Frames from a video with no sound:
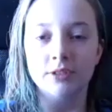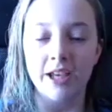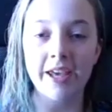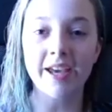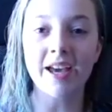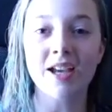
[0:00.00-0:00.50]

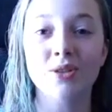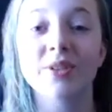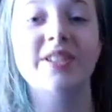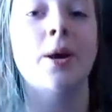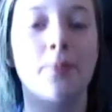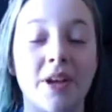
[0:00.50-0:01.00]
Hey guys,
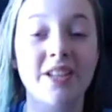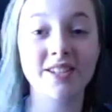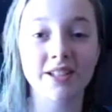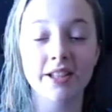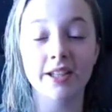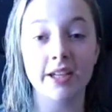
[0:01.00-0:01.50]
what's up? It's
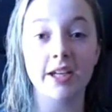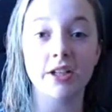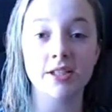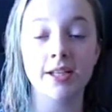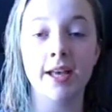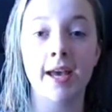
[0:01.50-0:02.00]
Lily
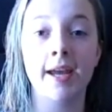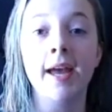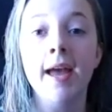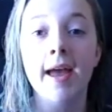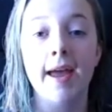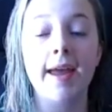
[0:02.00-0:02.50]
here today,
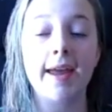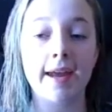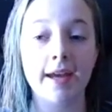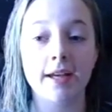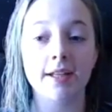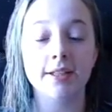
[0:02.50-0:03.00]

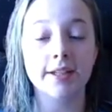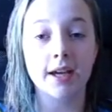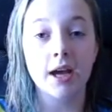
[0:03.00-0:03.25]
and